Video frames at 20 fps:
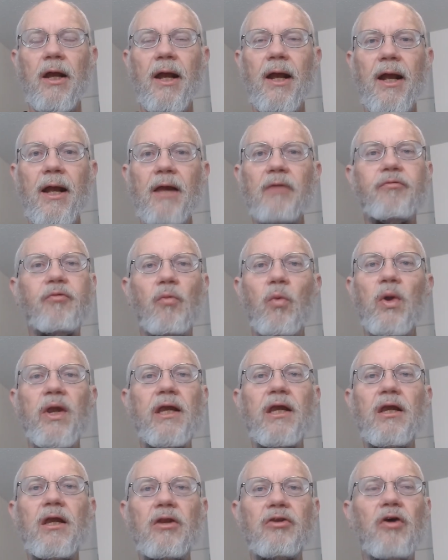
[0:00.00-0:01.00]
If
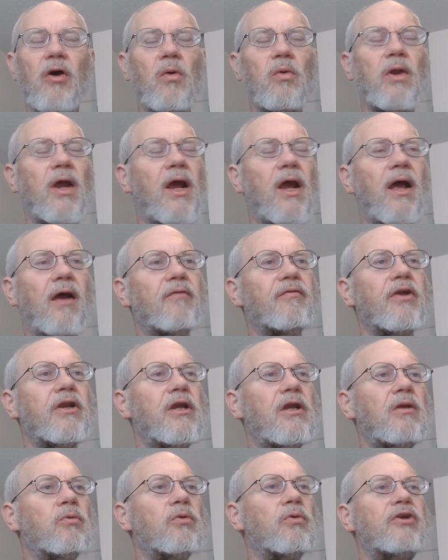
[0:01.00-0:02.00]
we don't have
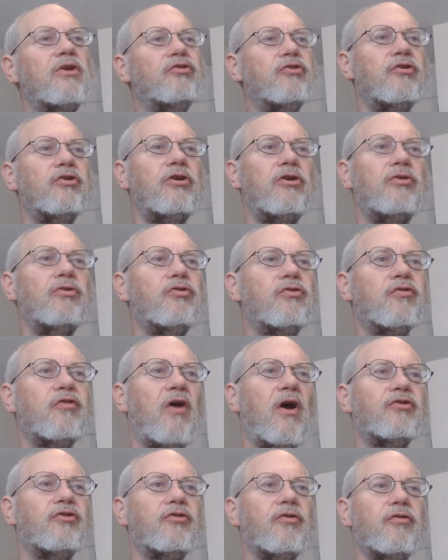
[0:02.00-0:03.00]
any reason to use
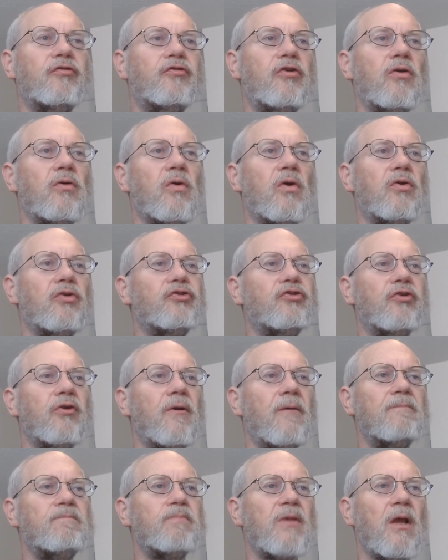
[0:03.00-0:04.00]
fossil fuels,
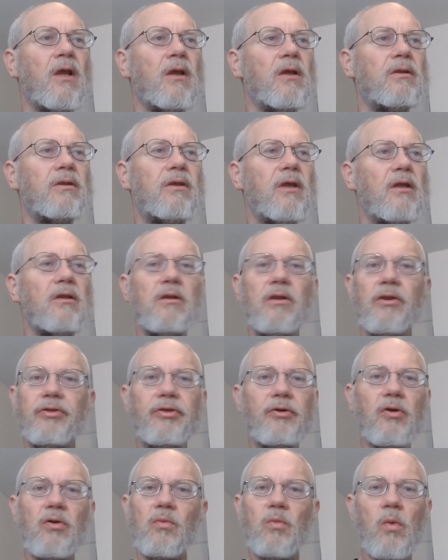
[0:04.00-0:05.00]
then the
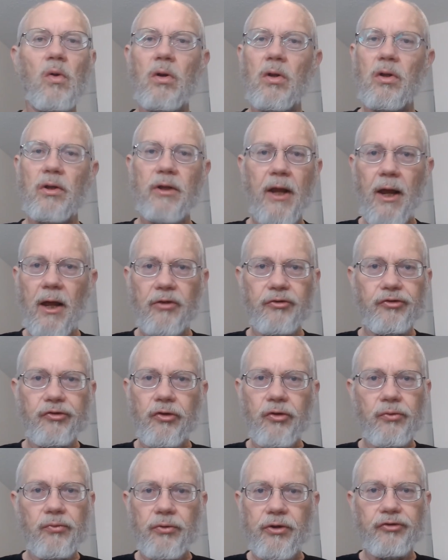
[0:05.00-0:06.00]
third world has
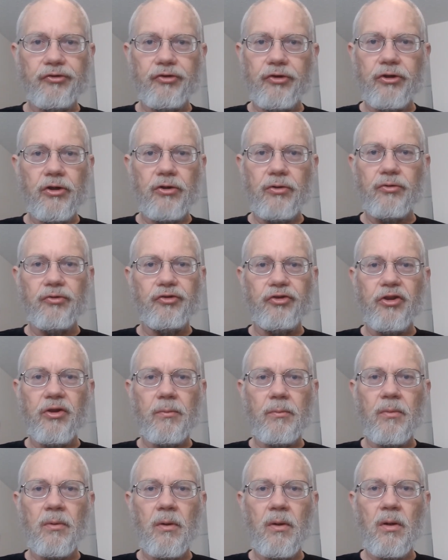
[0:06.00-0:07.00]
no reason to use them.
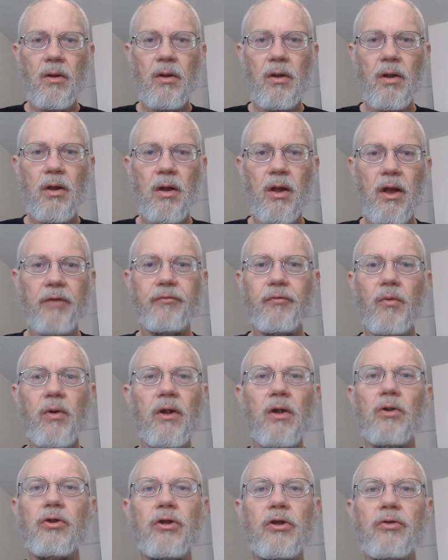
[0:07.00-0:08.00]
If
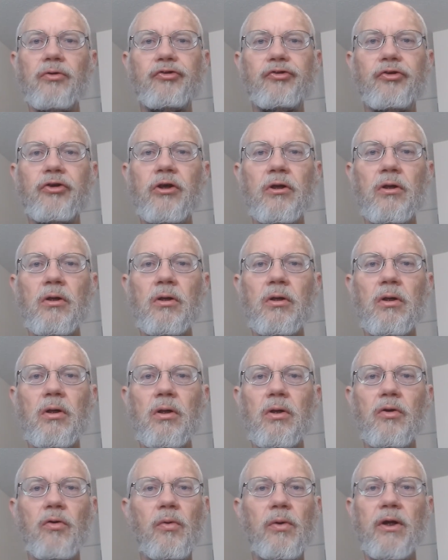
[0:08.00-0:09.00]
we're
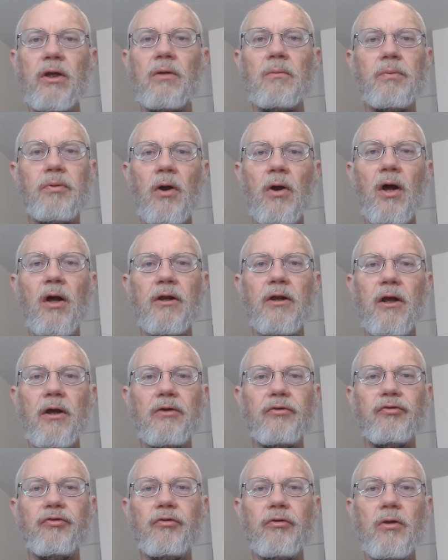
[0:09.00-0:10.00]
using green
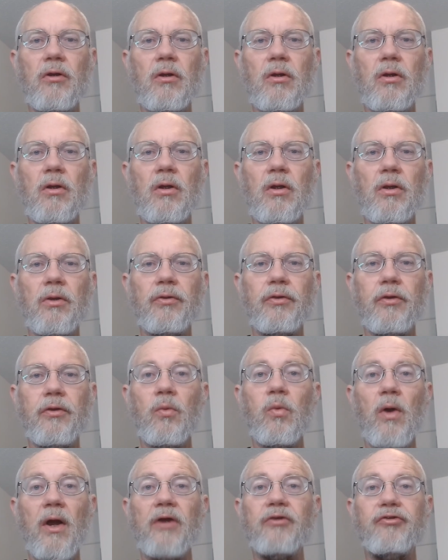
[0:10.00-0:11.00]
products, the
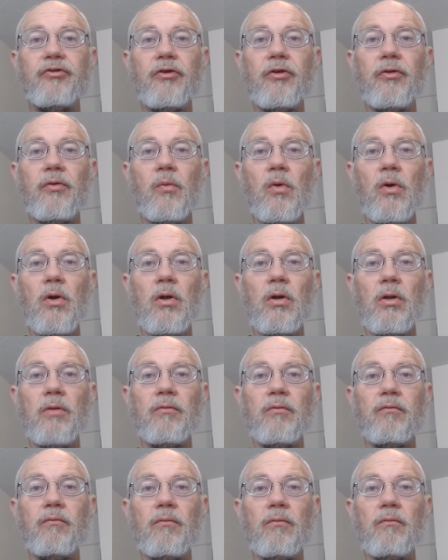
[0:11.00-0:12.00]
rest of the
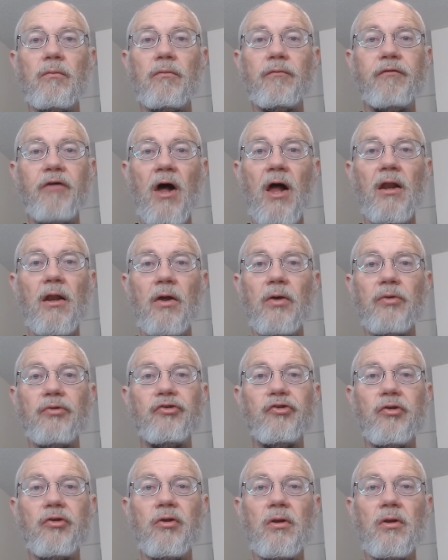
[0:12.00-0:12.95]
world follows.